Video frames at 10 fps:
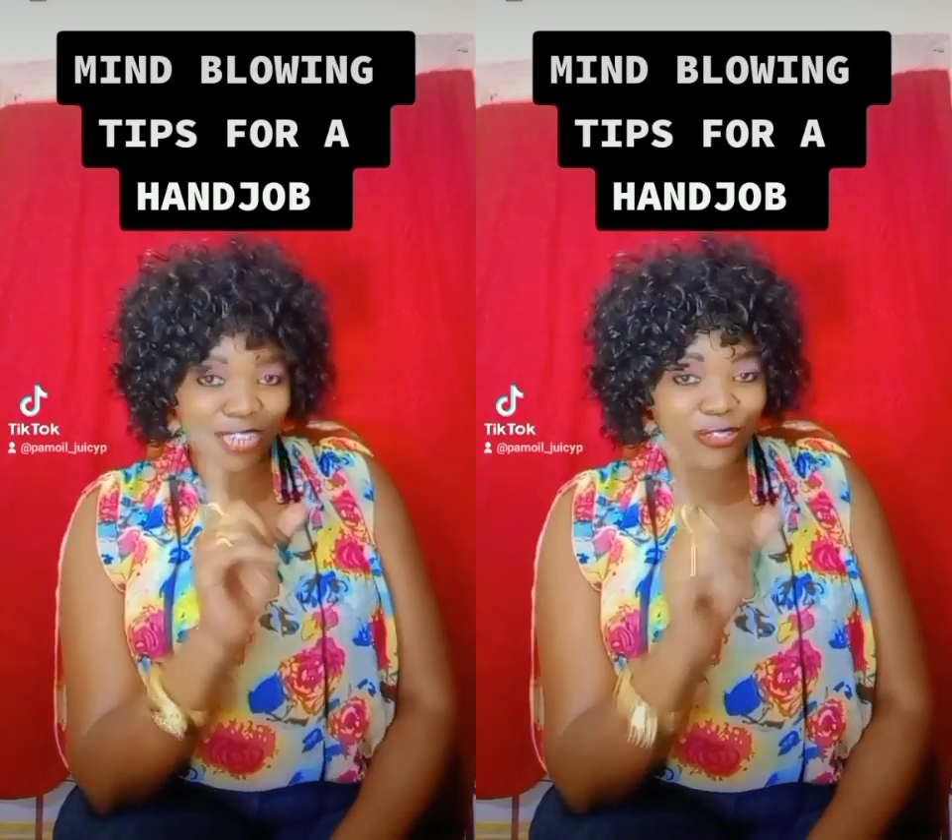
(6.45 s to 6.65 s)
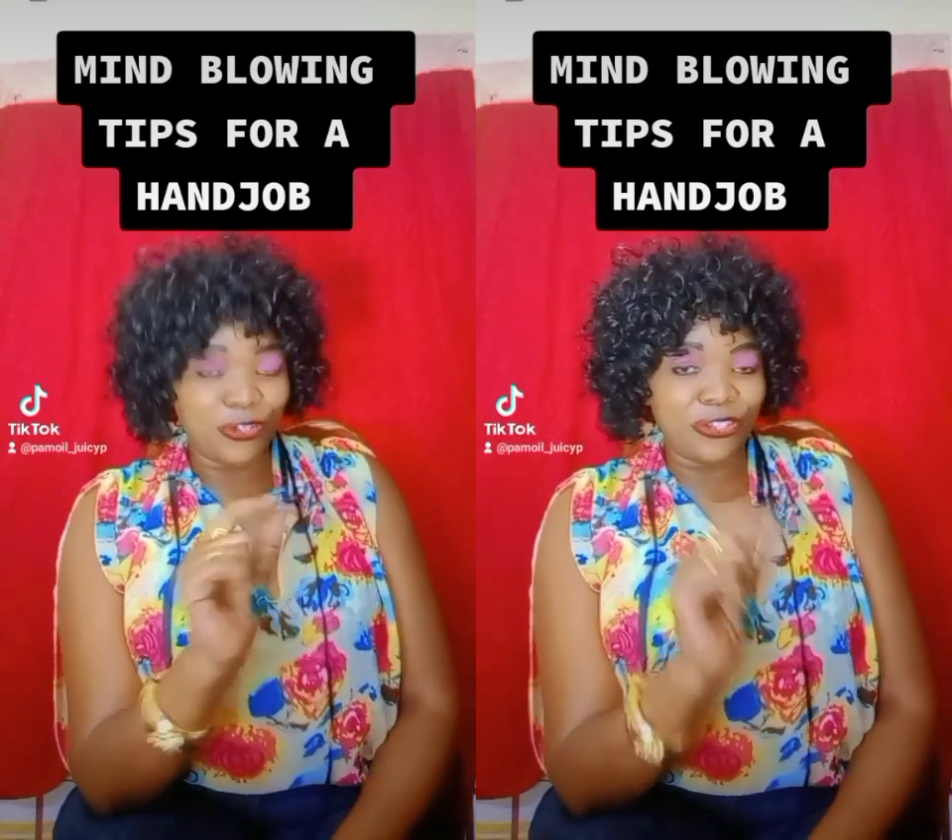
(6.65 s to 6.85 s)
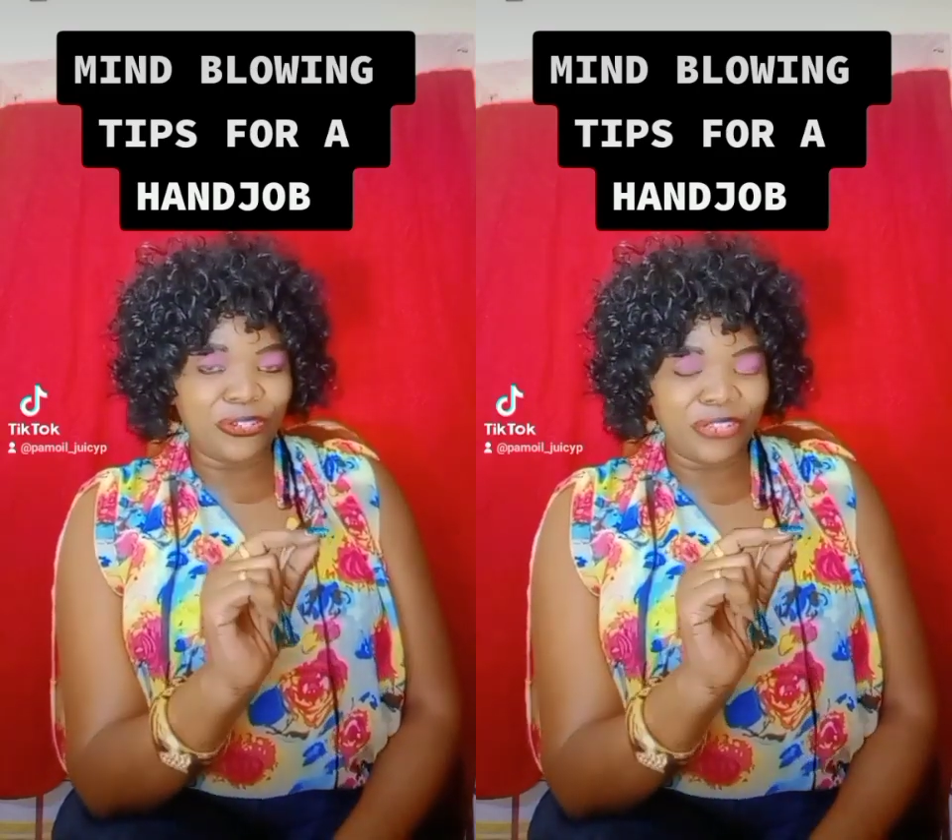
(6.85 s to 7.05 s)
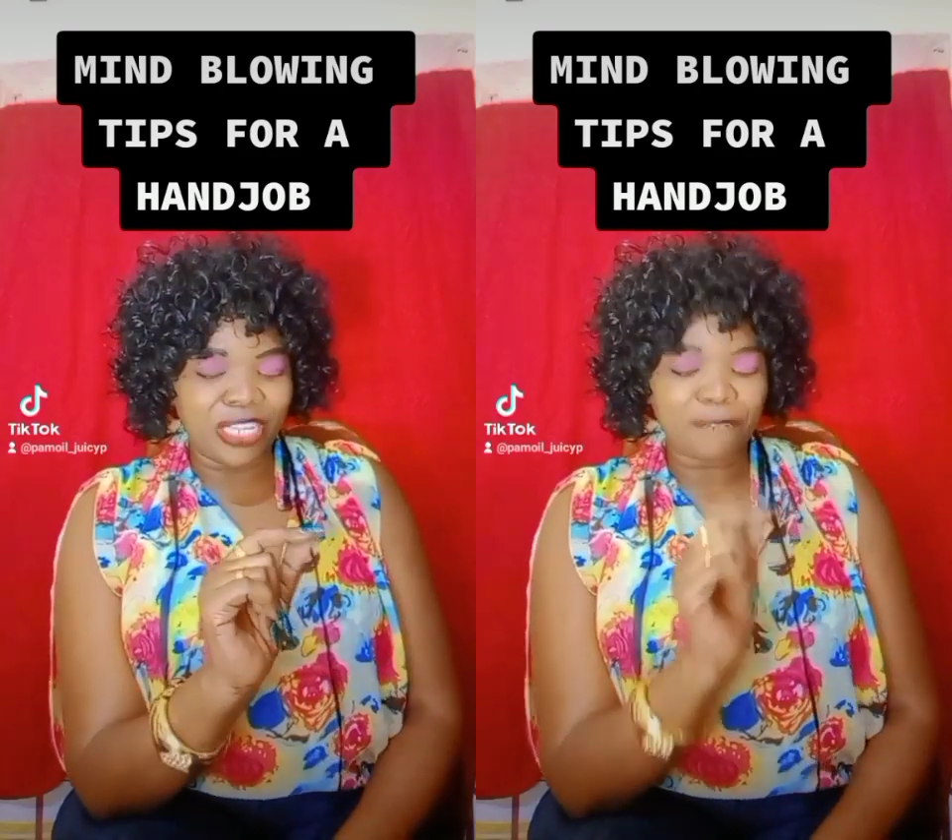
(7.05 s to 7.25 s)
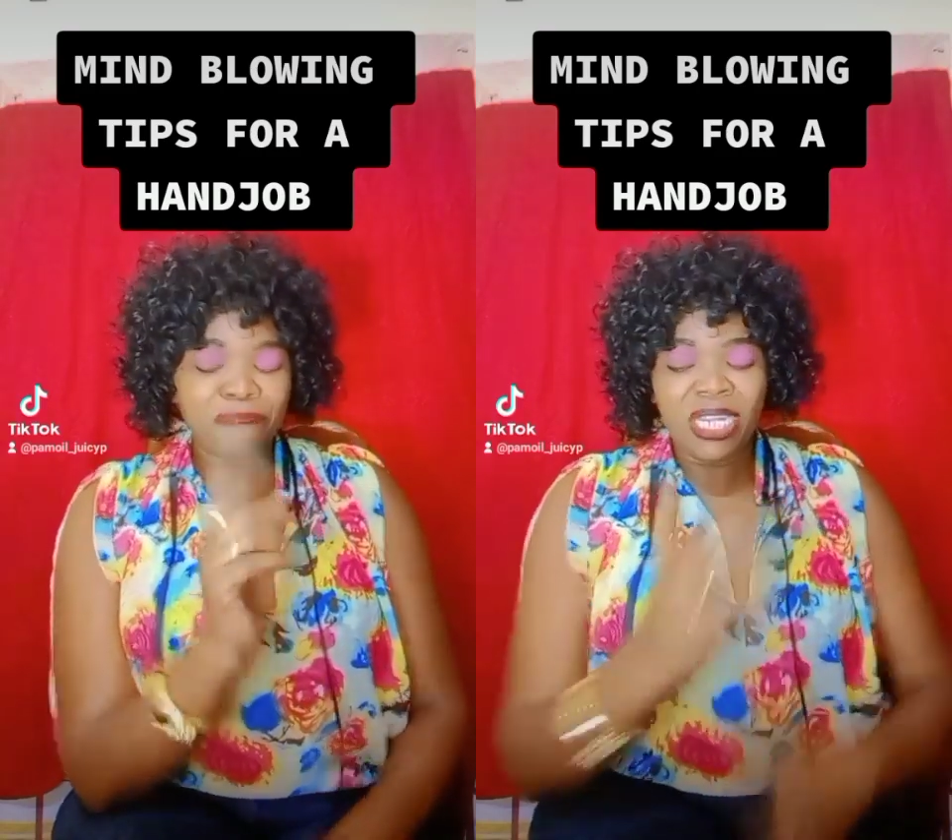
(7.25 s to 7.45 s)
Do not do
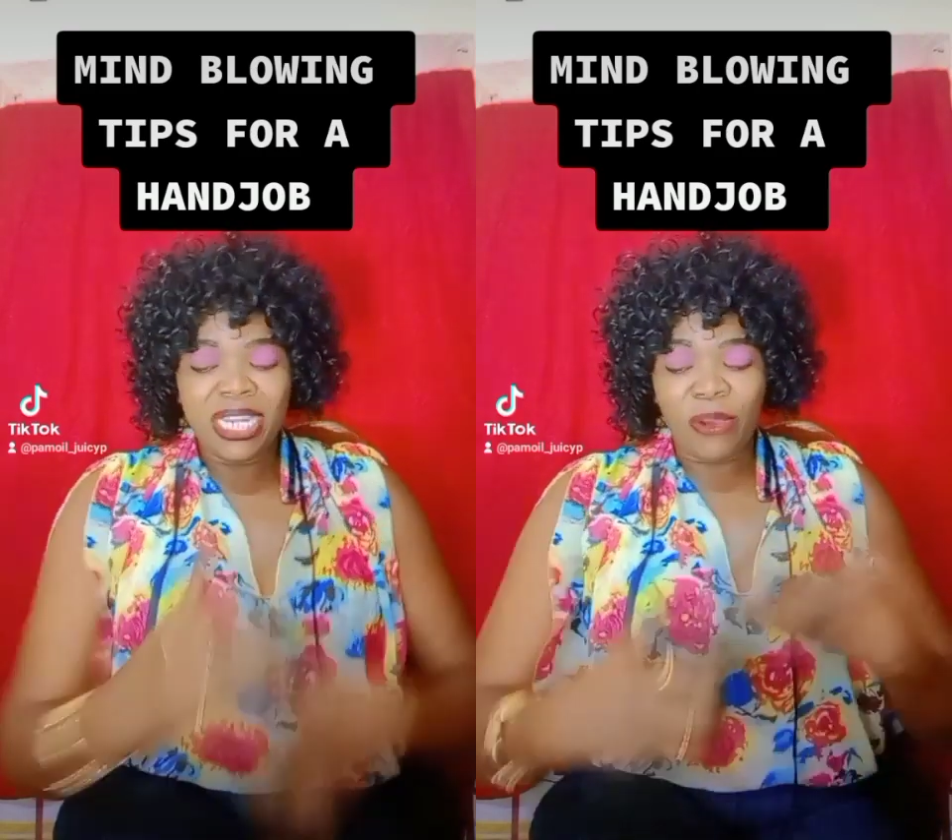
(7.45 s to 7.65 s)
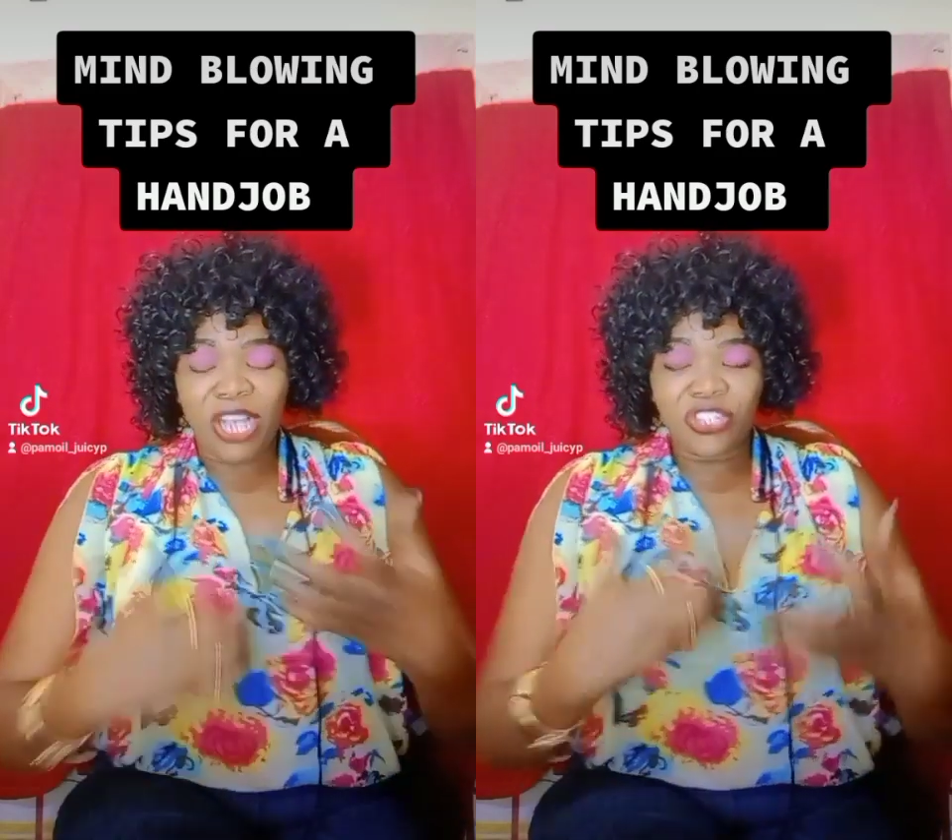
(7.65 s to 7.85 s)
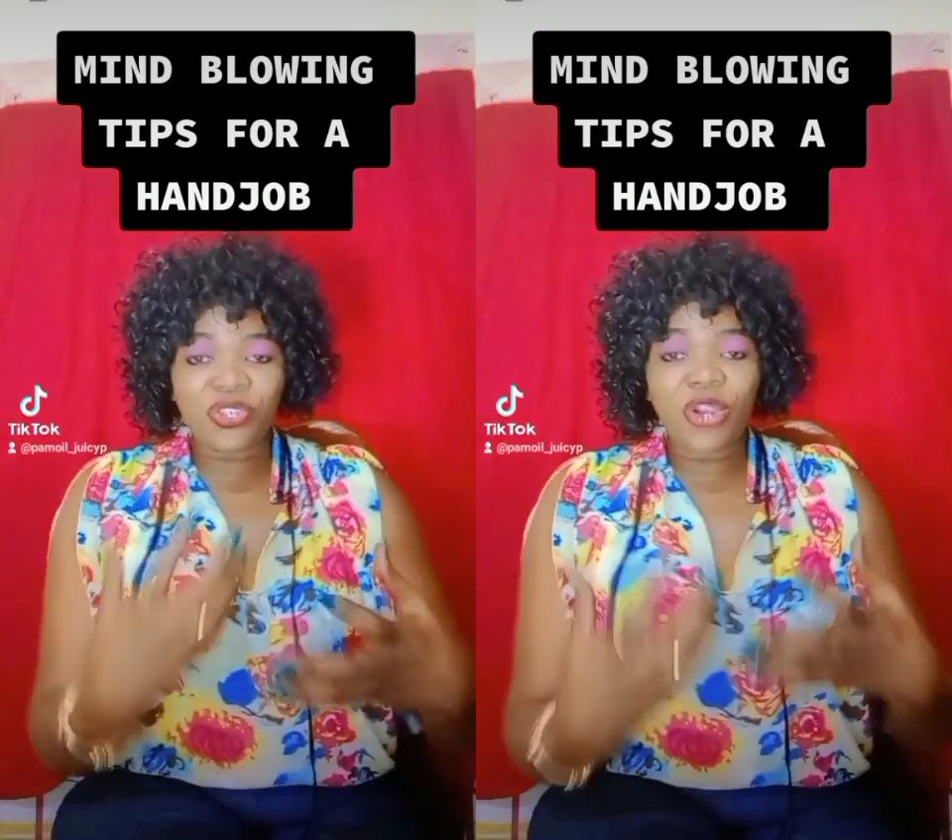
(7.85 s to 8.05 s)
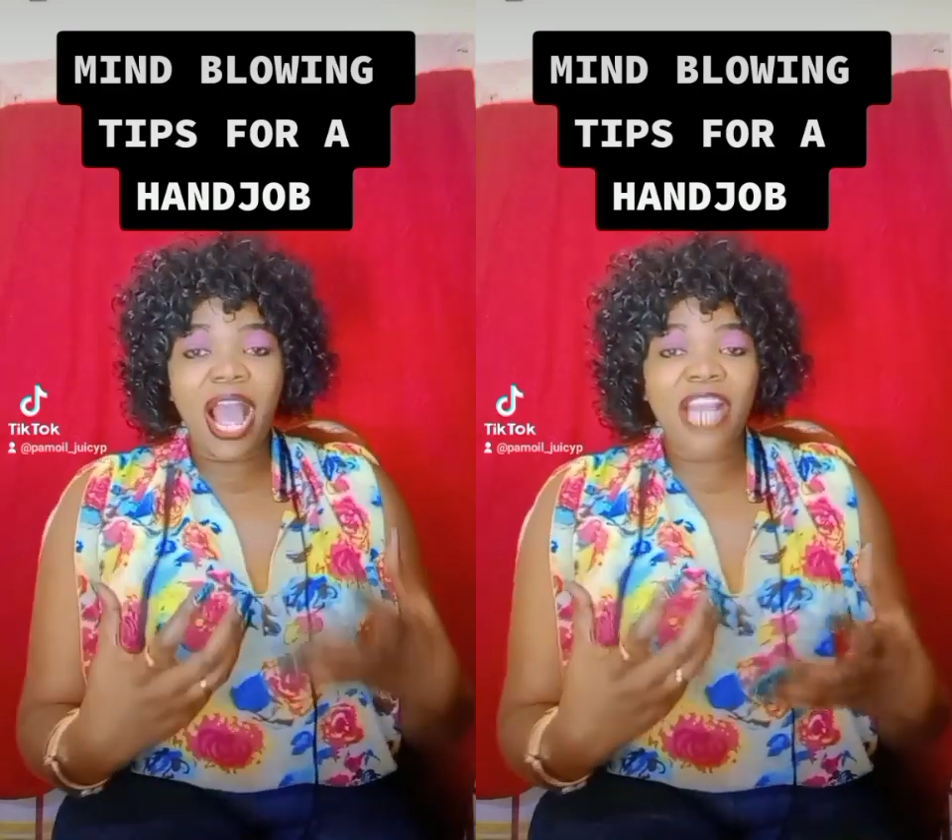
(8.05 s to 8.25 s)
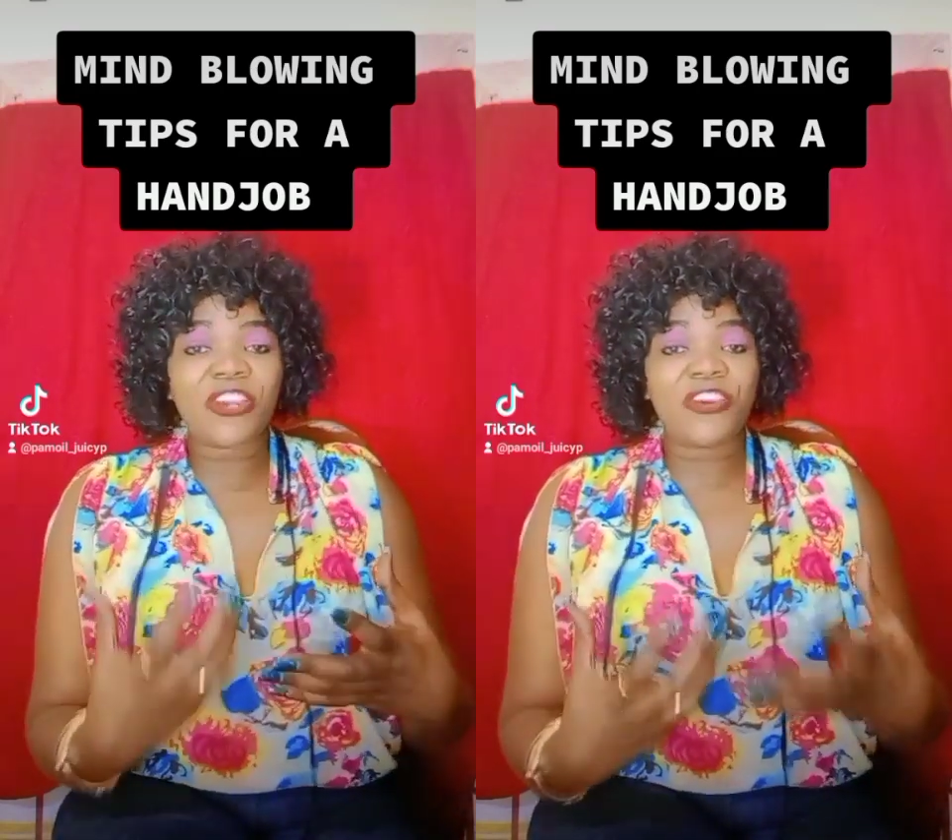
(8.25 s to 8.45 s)
that. Now, as you
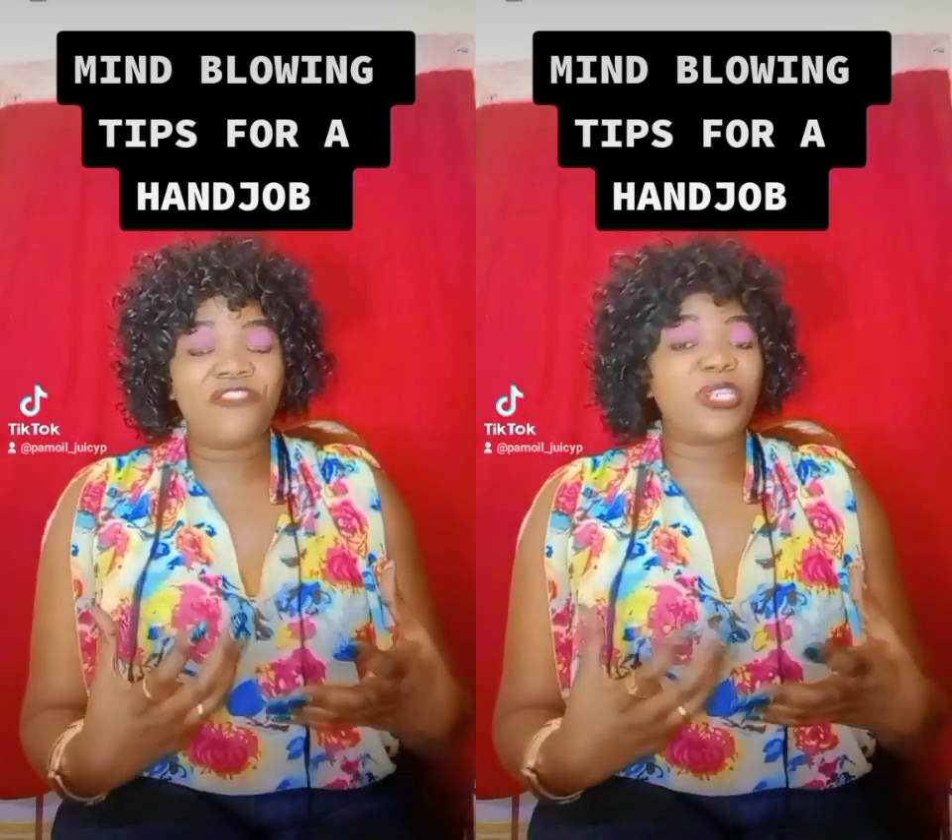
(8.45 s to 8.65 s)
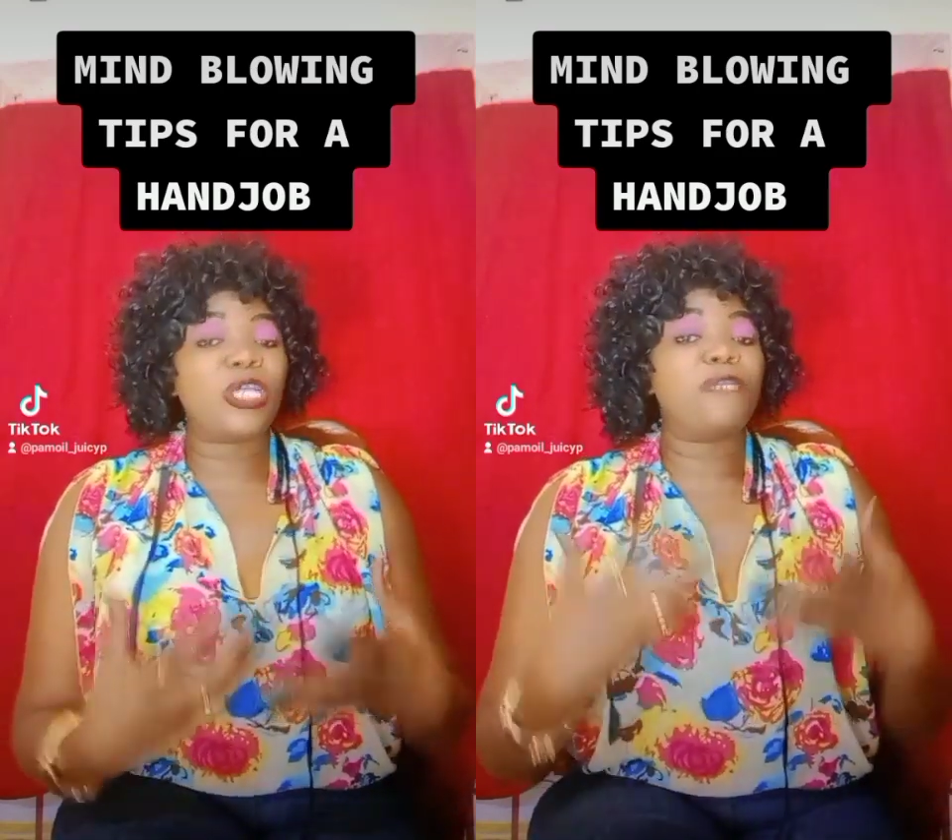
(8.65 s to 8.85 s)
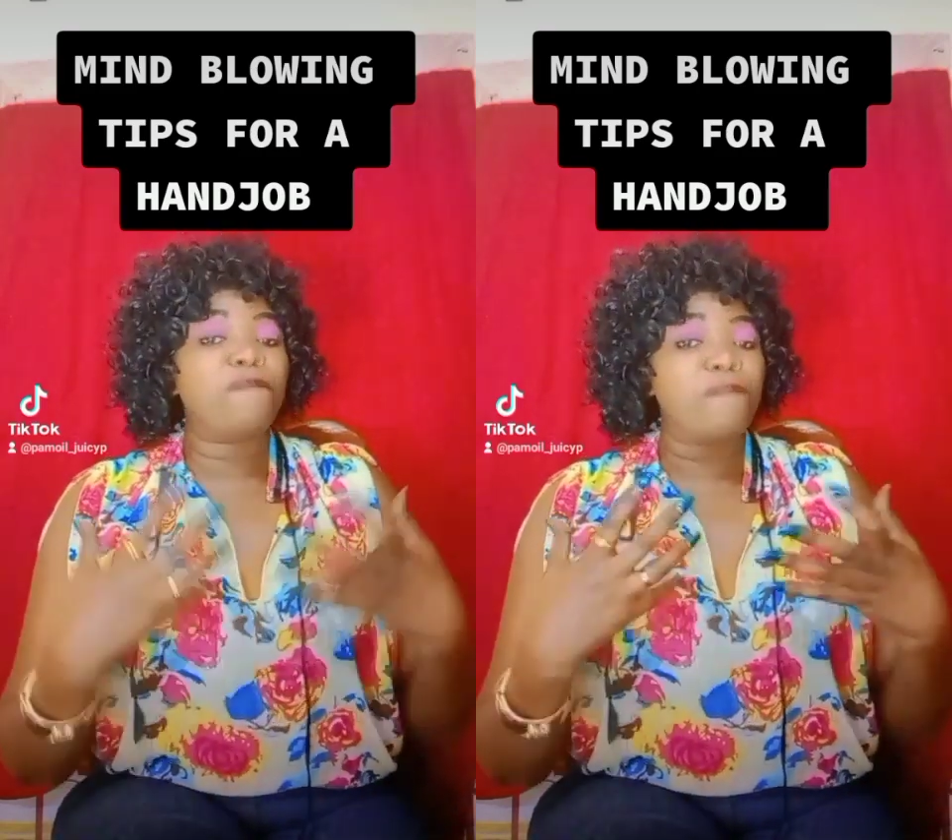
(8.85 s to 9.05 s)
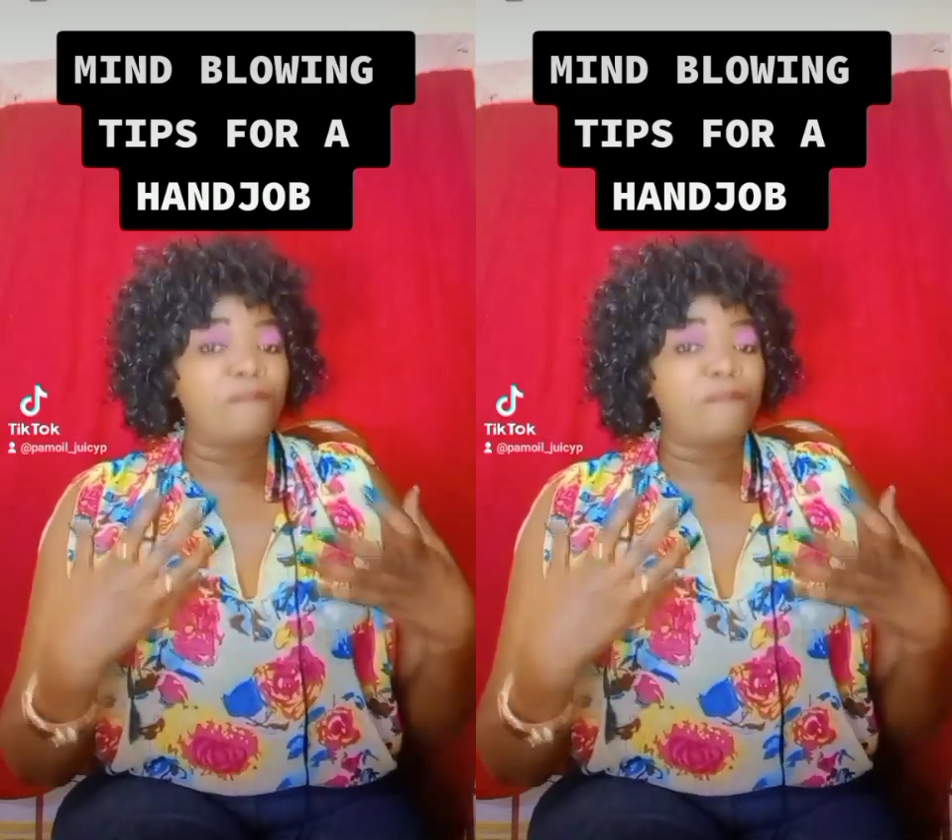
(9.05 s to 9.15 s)
are giving that